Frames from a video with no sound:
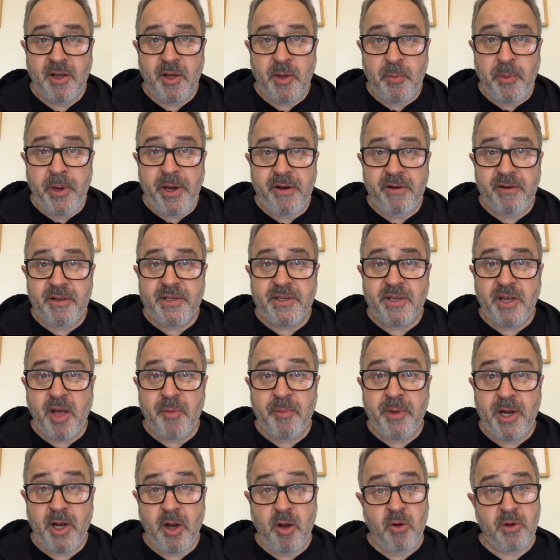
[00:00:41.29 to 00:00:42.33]
period of time
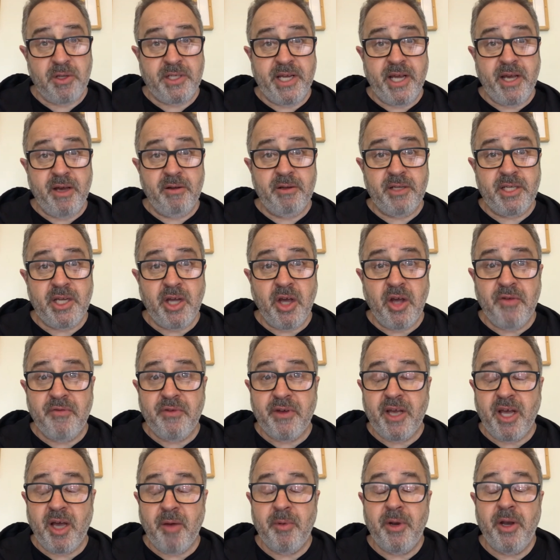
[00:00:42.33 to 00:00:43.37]
in lockdown to
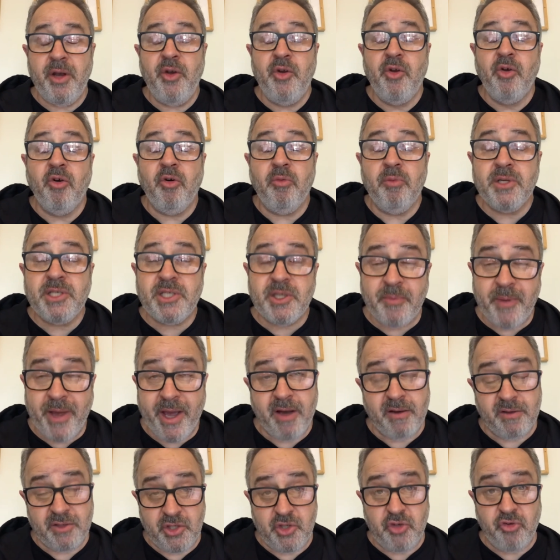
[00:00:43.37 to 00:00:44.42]
overcome an enormous
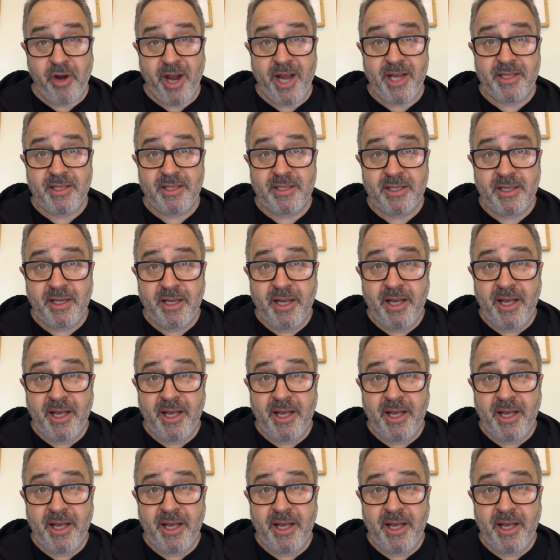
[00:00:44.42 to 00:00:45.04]
amount of stress